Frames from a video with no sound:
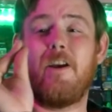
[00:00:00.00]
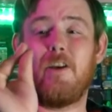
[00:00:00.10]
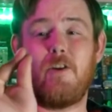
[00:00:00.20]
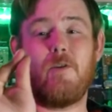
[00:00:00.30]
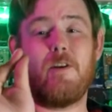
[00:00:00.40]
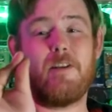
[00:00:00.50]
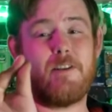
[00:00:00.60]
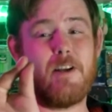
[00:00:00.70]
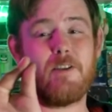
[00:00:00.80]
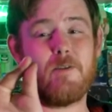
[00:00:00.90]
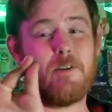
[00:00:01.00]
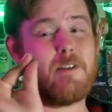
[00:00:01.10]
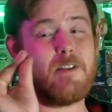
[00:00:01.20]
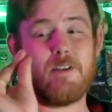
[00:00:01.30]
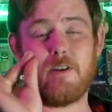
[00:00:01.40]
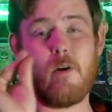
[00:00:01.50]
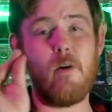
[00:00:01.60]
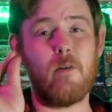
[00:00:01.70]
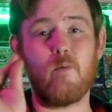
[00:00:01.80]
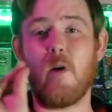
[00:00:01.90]
cute accessory, this is
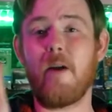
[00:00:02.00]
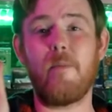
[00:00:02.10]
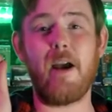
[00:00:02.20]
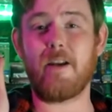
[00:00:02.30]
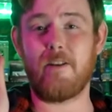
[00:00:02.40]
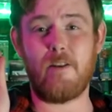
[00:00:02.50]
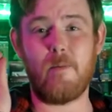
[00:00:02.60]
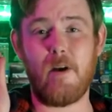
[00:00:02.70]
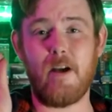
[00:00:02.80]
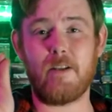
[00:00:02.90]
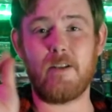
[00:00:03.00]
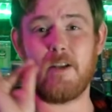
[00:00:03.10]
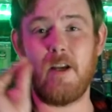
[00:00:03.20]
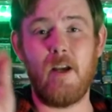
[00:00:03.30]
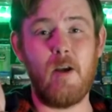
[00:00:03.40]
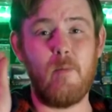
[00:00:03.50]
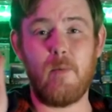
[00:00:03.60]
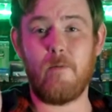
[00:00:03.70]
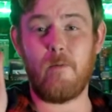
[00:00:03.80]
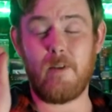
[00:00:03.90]
going right back into the box
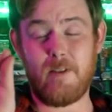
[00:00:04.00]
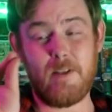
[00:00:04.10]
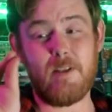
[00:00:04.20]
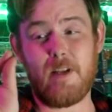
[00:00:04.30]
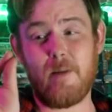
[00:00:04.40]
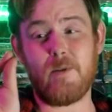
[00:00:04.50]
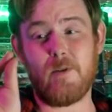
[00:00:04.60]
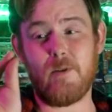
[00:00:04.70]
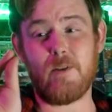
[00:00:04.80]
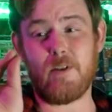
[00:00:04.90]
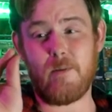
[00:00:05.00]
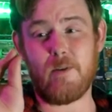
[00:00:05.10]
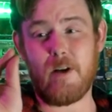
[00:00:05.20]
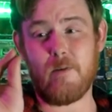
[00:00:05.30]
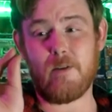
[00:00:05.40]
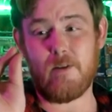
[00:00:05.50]
because this is absolutely something I would